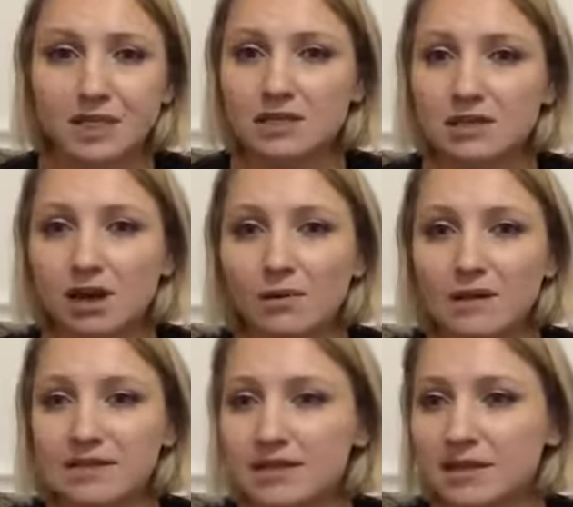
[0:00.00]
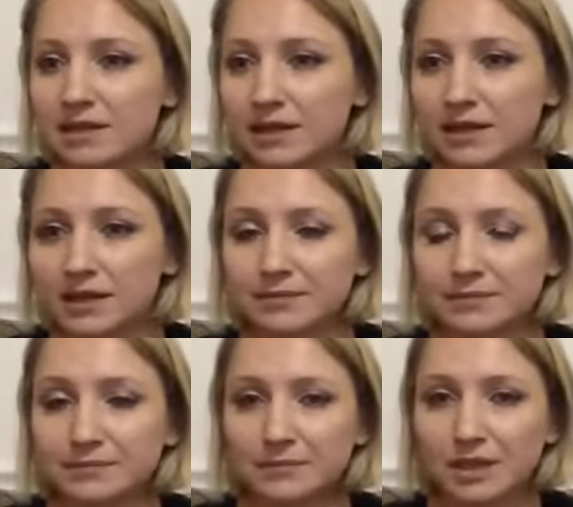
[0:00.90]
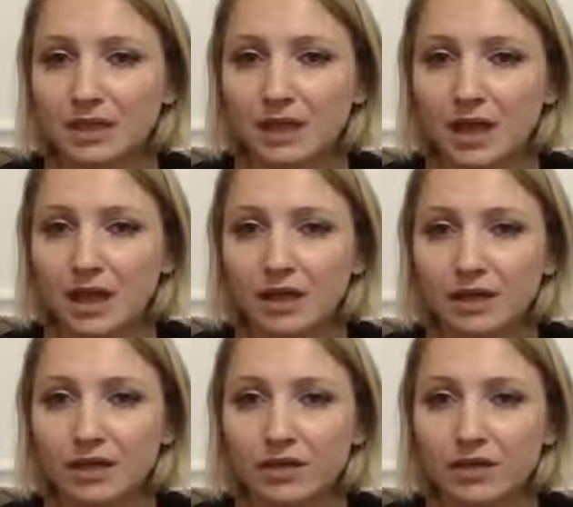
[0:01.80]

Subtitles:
It's always thinking. Like,